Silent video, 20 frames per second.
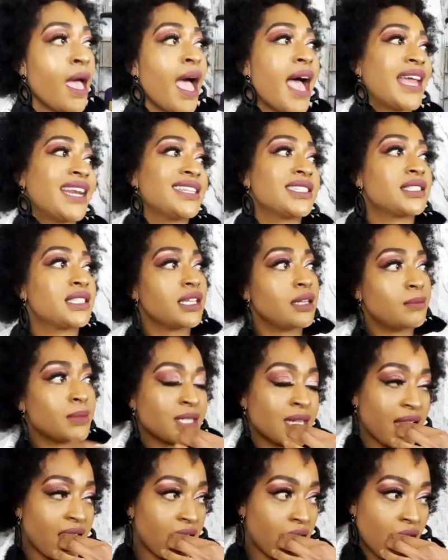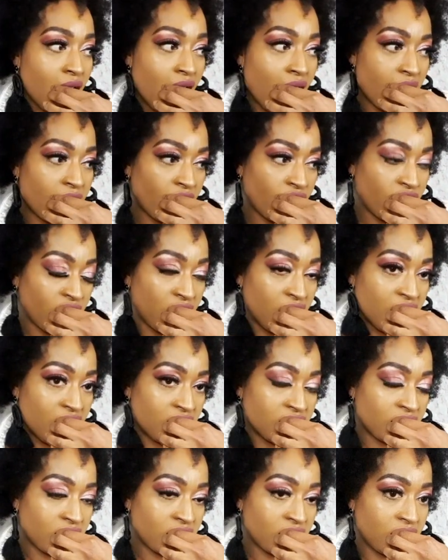And it seems like everybody
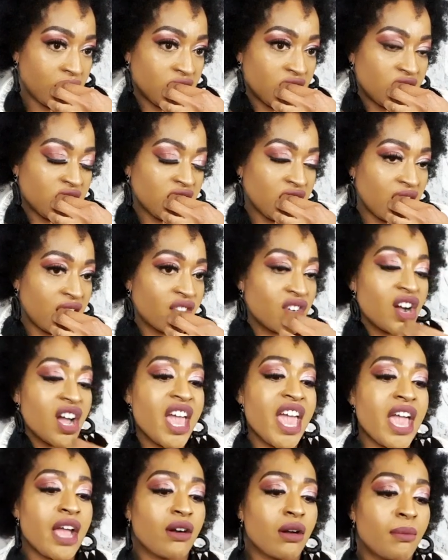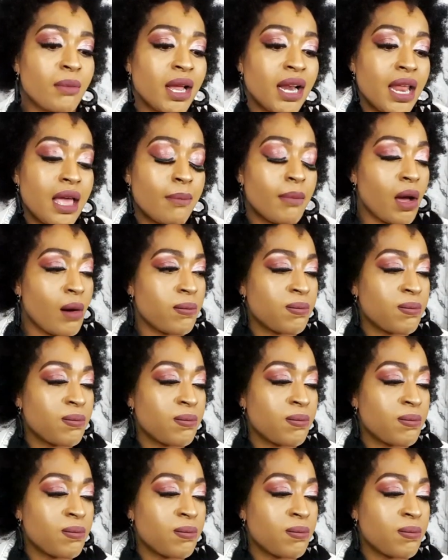else, excuse me, so I've got hair on my lip.